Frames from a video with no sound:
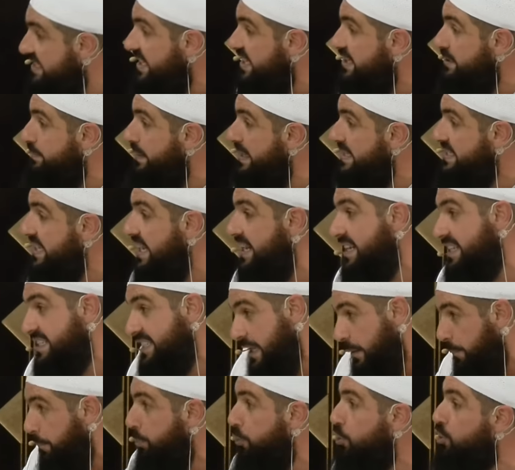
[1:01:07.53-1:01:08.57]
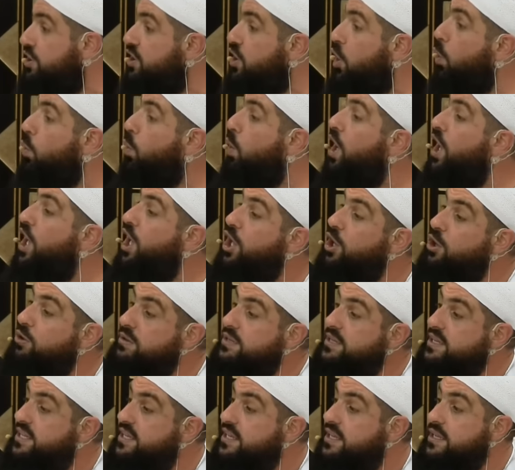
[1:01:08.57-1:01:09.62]
to my son, listen, put the world,
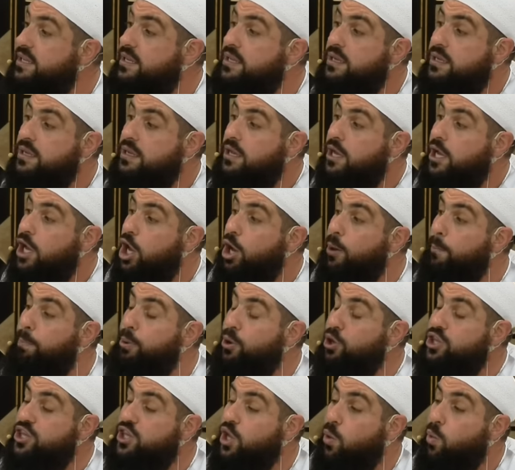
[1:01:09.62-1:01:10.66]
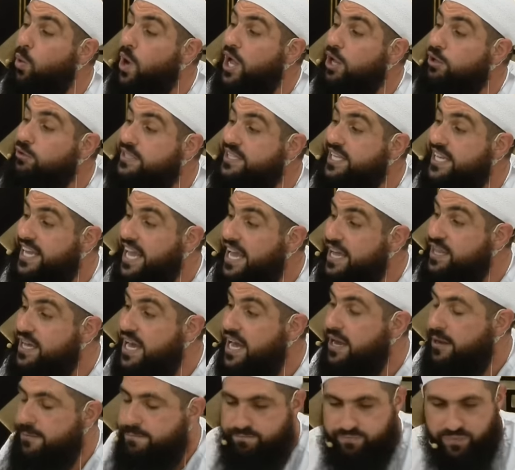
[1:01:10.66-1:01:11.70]
put the world
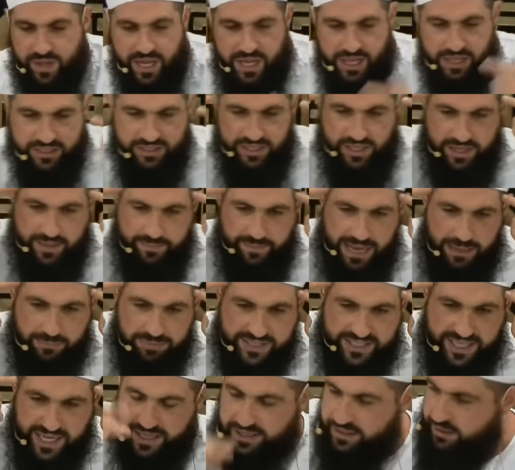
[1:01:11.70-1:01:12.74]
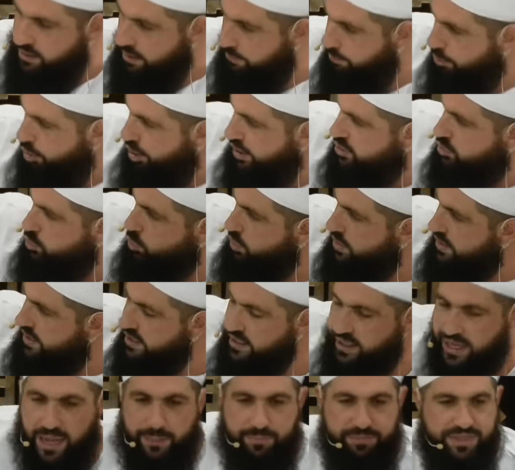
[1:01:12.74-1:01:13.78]
together. So the Imam said, the boy took
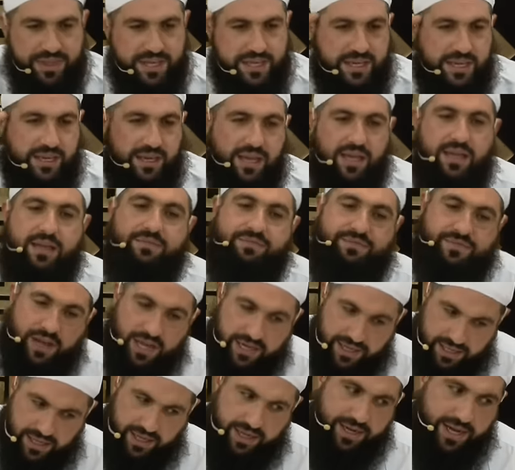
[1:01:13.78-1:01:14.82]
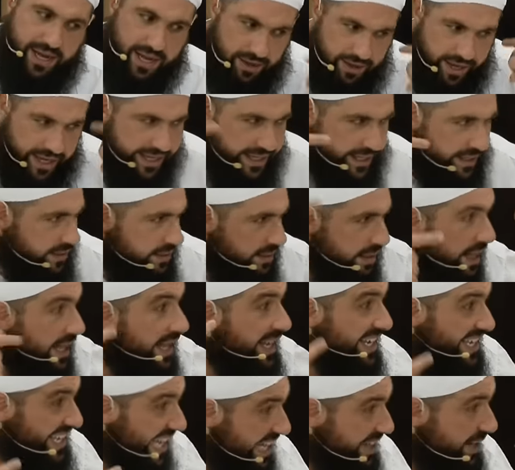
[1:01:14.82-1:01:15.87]
it. I'm thinking, huh, finally now I can
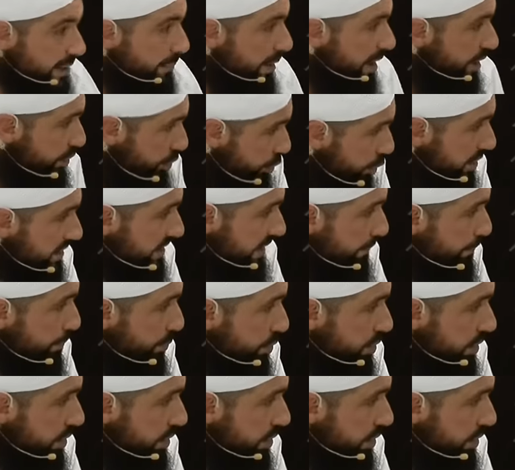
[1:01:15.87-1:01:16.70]
gather my thoughts and put the